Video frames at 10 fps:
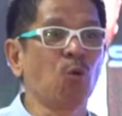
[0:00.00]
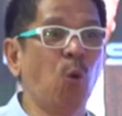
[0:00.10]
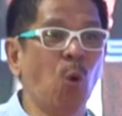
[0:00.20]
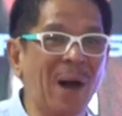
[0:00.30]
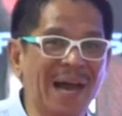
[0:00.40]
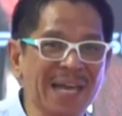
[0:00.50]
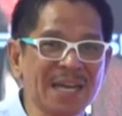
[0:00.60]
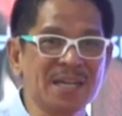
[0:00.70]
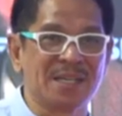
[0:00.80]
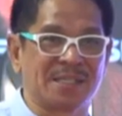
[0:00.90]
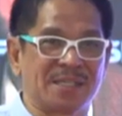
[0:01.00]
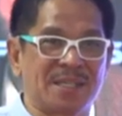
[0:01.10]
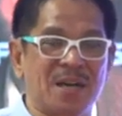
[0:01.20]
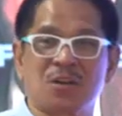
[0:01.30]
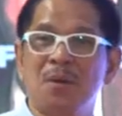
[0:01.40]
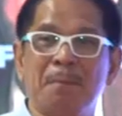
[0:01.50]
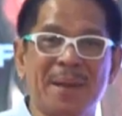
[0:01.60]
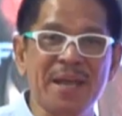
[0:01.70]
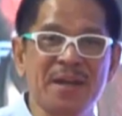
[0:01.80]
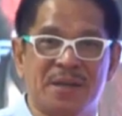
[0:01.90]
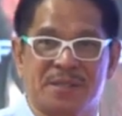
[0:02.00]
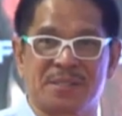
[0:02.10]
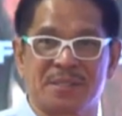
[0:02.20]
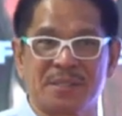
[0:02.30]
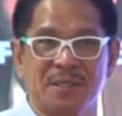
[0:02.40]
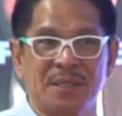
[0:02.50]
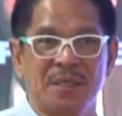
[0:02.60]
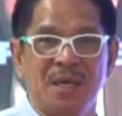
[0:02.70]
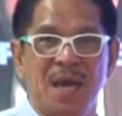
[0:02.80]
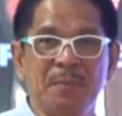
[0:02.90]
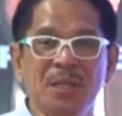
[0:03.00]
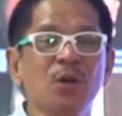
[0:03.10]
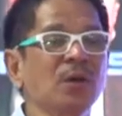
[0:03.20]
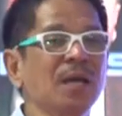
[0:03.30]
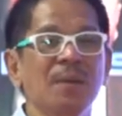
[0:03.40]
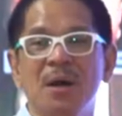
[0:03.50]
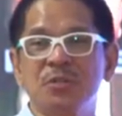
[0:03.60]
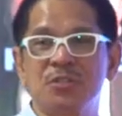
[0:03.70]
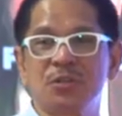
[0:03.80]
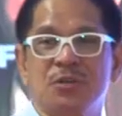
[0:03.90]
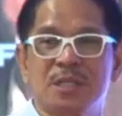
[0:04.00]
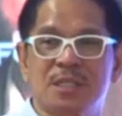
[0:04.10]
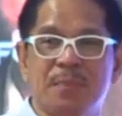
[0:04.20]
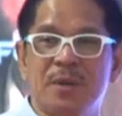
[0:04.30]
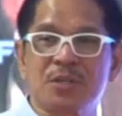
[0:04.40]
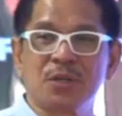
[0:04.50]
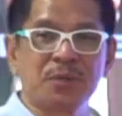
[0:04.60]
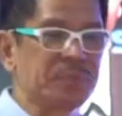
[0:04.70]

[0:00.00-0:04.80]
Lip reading: whiners. They are complainers. I'm not talking about you. It's the person